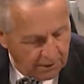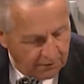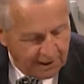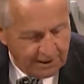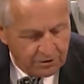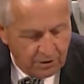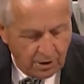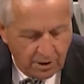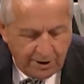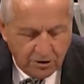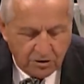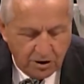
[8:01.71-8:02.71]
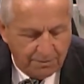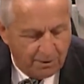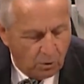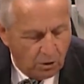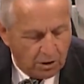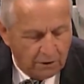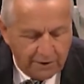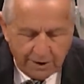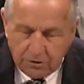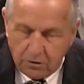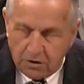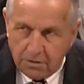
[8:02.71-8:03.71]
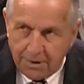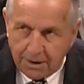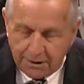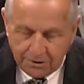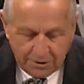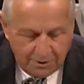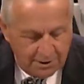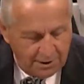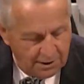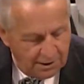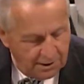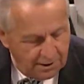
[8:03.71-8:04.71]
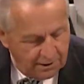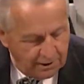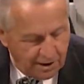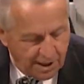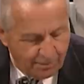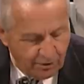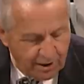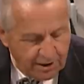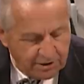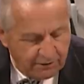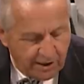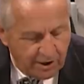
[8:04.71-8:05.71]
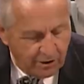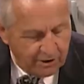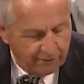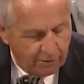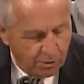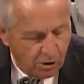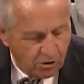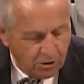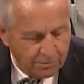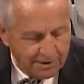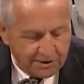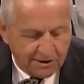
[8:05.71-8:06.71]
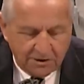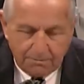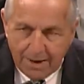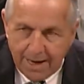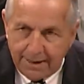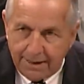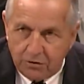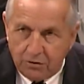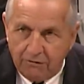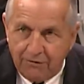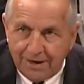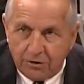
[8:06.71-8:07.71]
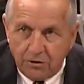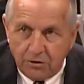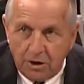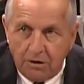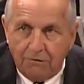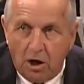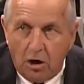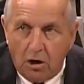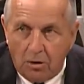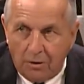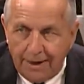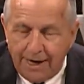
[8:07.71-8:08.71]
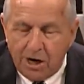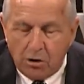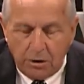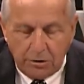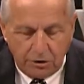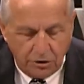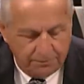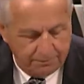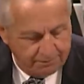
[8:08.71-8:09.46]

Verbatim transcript: Thanks to the leadership and work of these two committees, the Comprehensive Caregiver Program is expanding to veterans of all eras.